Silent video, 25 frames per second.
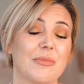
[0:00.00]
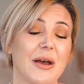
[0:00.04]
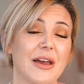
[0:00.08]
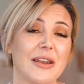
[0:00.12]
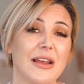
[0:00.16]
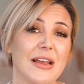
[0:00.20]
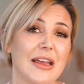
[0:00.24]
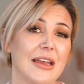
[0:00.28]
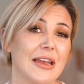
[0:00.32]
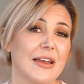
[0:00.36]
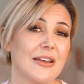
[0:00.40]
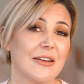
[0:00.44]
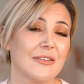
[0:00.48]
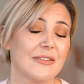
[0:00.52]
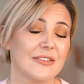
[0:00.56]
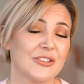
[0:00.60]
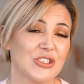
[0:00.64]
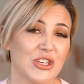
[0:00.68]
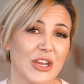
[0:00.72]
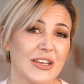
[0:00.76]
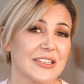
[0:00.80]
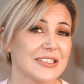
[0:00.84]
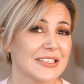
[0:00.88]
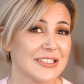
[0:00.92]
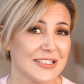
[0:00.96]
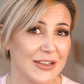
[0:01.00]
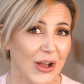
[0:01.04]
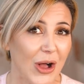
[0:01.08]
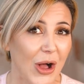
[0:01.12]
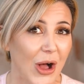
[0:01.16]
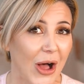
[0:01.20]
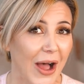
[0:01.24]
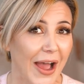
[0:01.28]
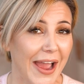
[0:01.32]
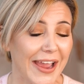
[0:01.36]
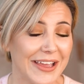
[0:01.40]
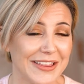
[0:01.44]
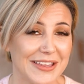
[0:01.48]
but chances are
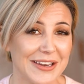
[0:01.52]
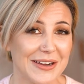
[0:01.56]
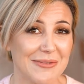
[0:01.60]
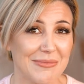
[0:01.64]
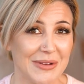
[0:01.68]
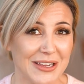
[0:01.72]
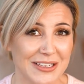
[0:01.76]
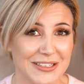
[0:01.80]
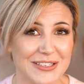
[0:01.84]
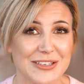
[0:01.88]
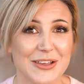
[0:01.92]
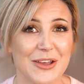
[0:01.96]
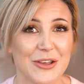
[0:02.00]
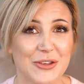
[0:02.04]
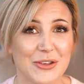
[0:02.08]
high that it means